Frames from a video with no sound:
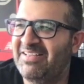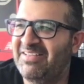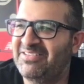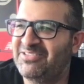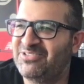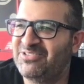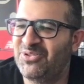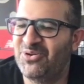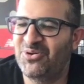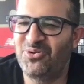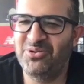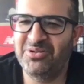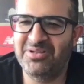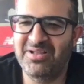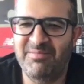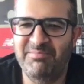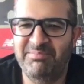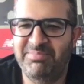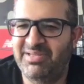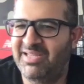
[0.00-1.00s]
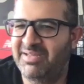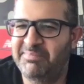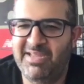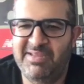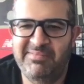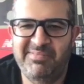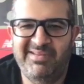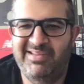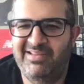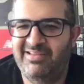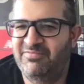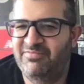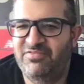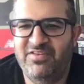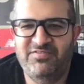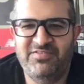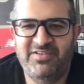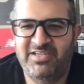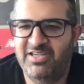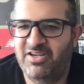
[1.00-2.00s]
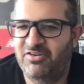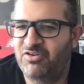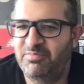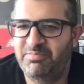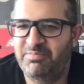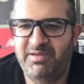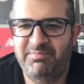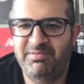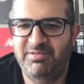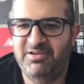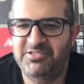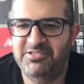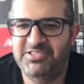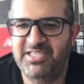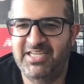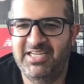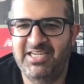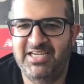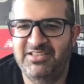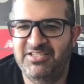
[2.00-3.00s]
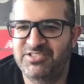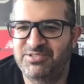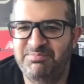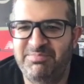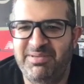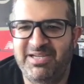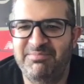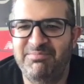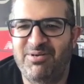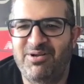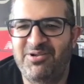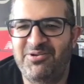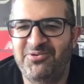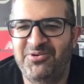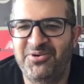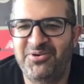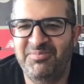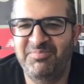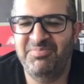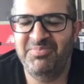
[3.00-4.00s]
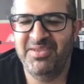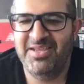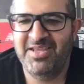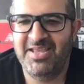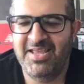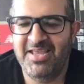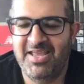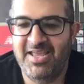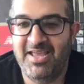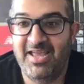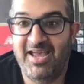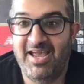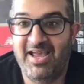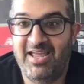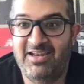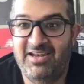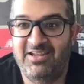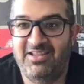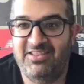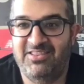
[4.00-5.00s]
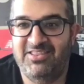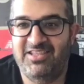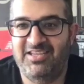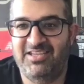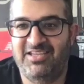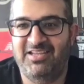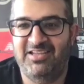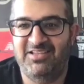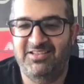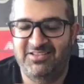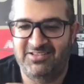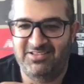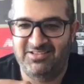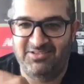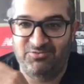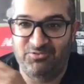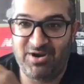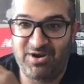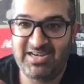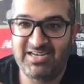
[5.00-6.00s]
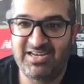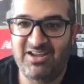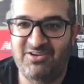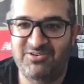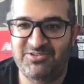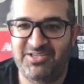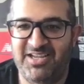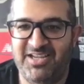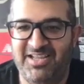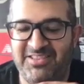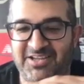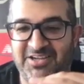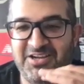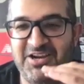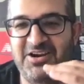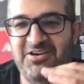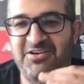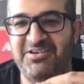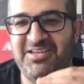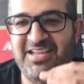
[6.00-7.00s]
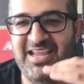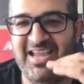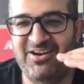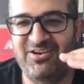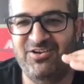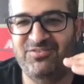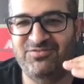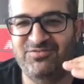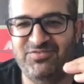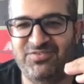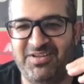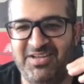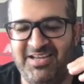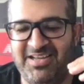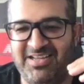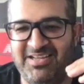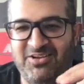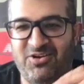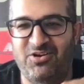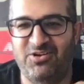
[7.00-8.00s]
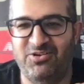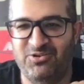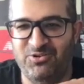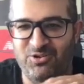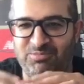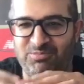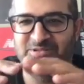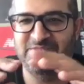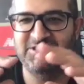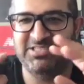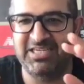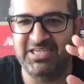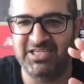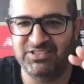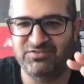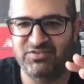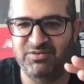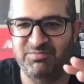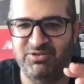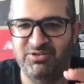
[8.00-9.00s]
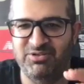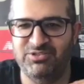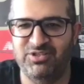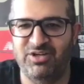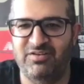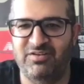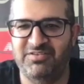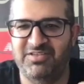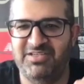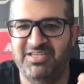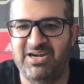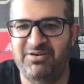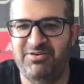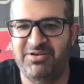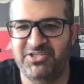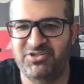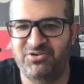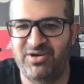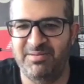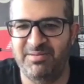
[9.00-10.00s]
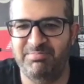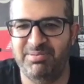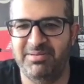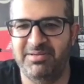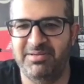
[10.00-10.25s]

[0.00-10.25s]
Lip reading: So the whole company, at maybe 1,500 people, are sitting in this big ballroom, and right now the current head of global sales from MuleSoft, Terry Tripp,